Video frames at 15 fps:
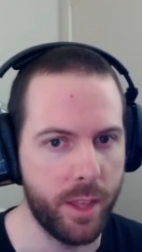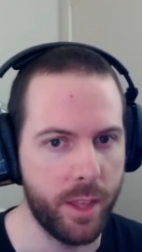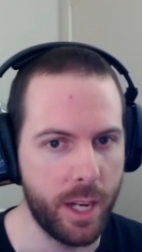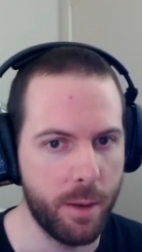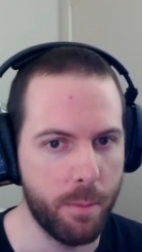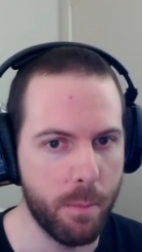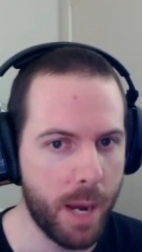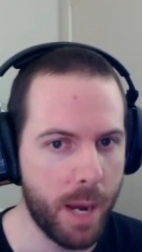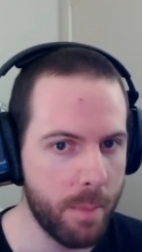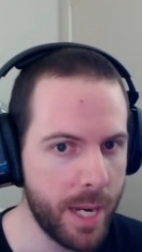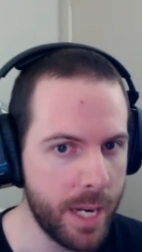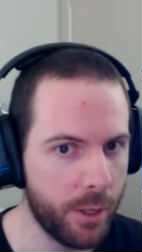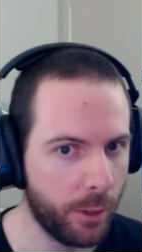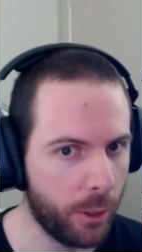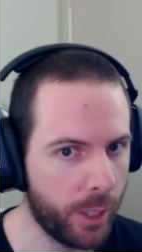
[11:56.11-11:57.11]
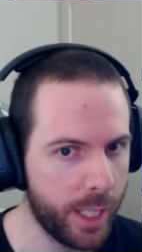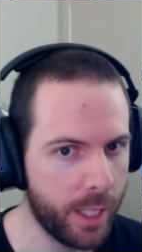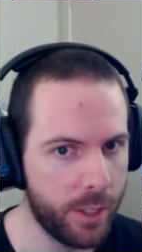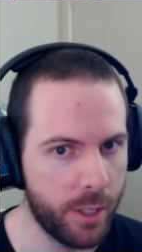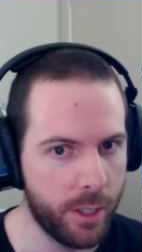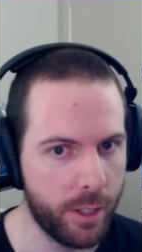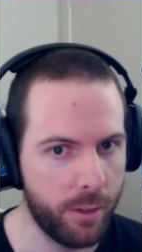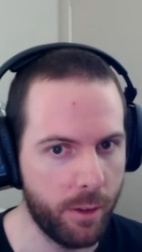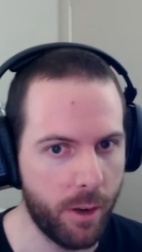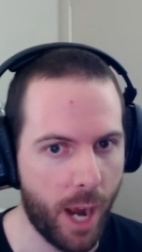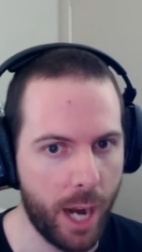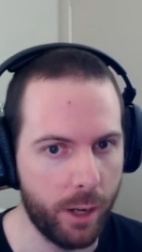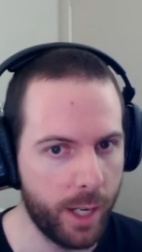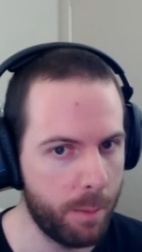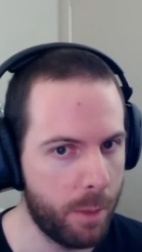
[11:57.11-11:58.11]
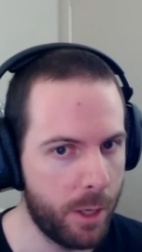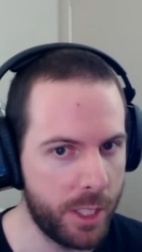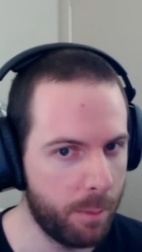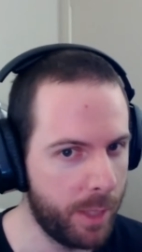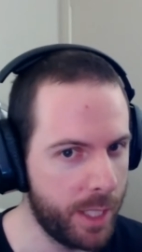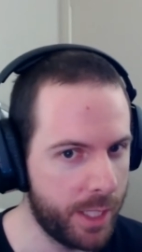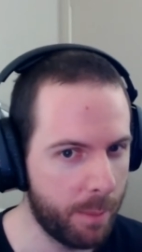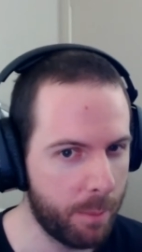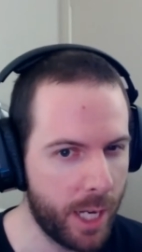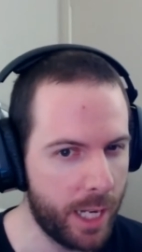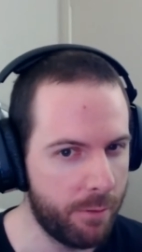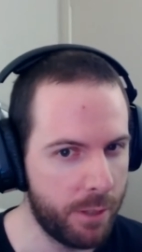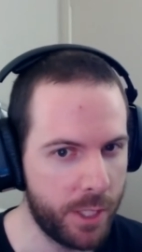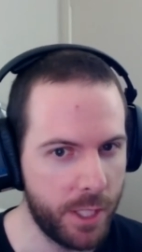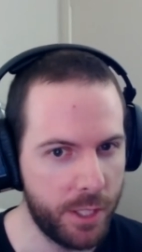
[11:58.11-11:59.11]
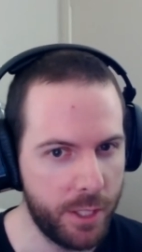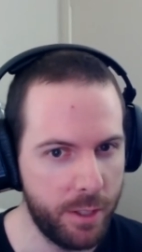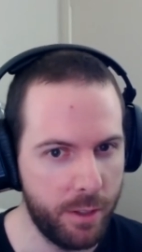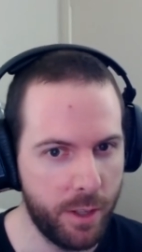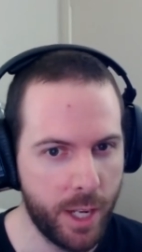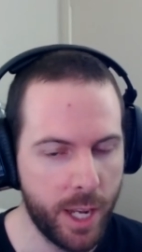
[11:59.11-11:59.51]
I think might be to look into hiring possibly some kind of assistant,